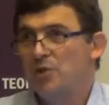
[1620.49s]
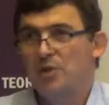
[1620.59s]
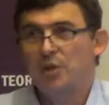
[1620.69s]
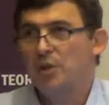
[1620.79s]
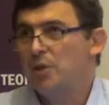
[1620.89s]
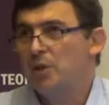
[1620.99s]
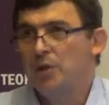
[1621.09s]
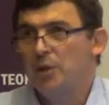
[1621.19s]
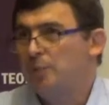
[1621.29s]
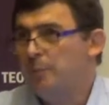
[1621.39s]
which
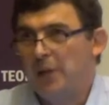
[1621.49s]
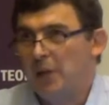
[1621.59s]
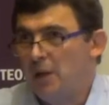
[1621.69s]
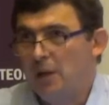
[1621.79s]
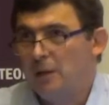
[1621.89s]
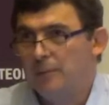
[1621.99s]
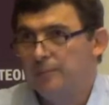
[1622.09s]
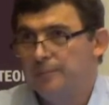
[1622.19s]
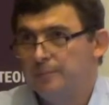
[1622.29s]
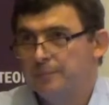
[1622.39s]
could
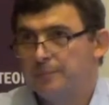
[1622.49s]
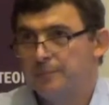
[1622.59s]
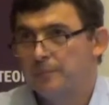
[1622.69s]
be